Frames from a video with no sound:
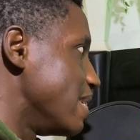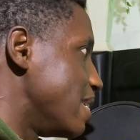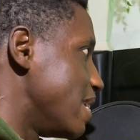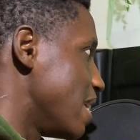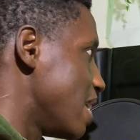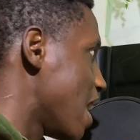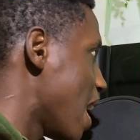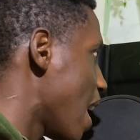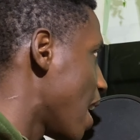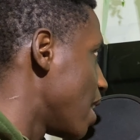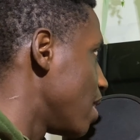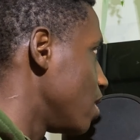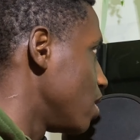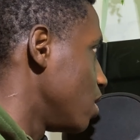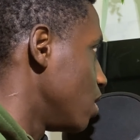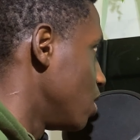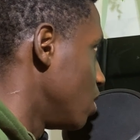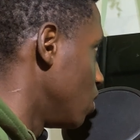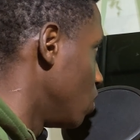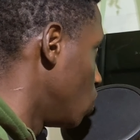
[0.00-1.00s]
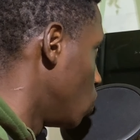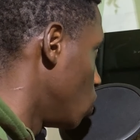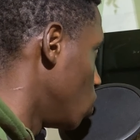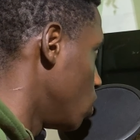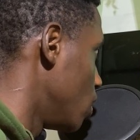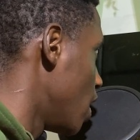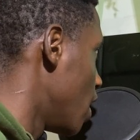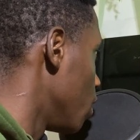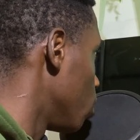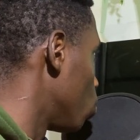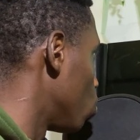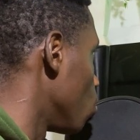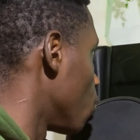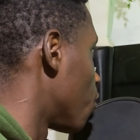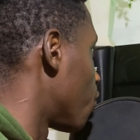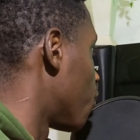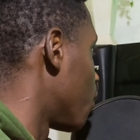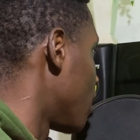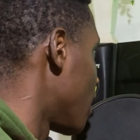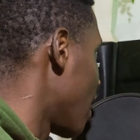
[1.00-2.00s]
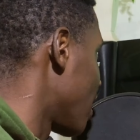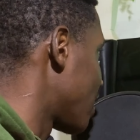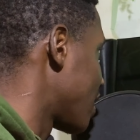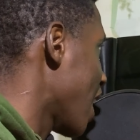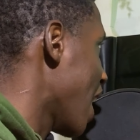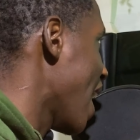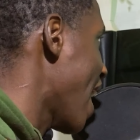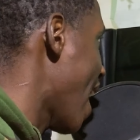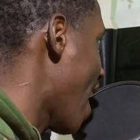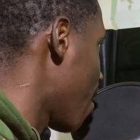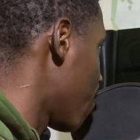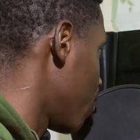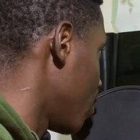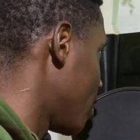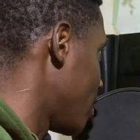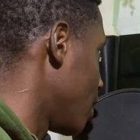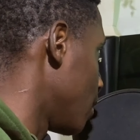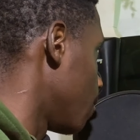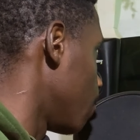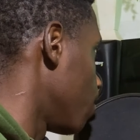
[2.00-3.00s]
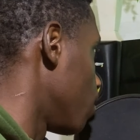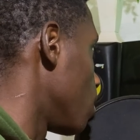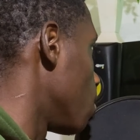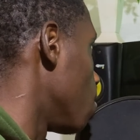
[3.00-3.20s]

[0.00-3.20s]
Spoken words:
They are engineered to flatter everything,